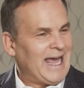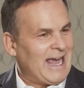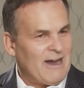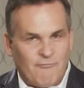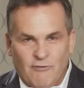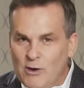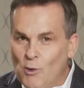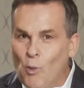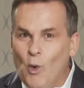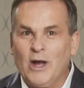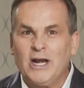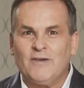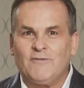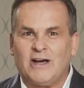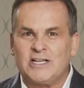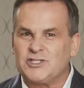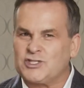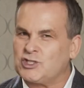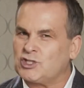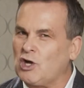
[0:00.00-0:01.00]
Every one of
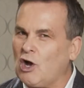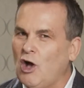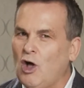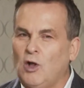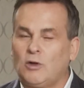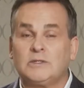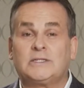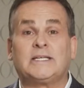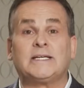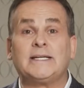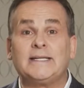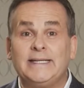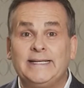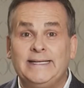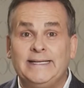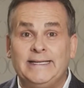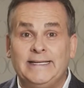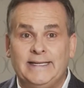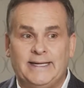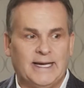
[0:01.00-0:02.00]
us is called to
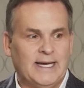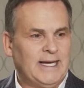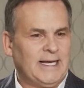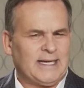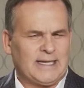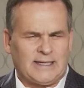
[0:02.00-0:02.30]
lead.